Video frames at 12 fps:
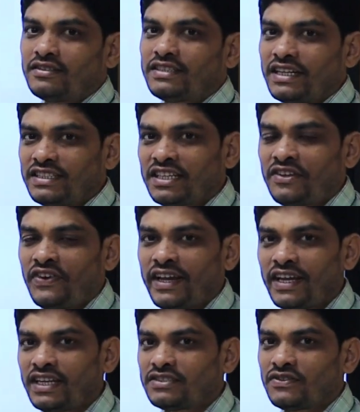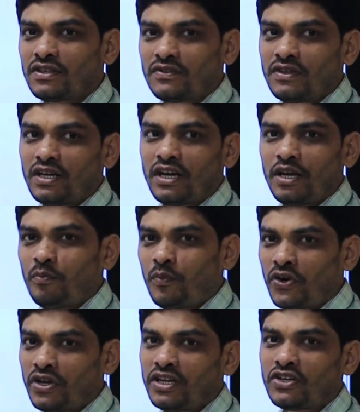Chain surveying is one of the
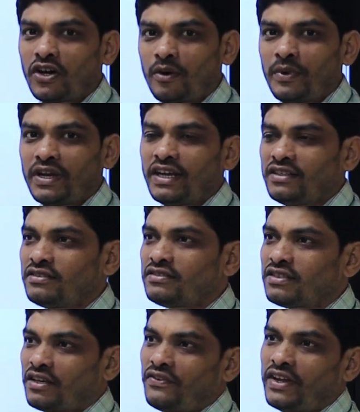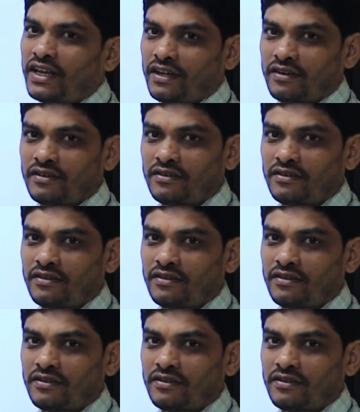important topic in surveying.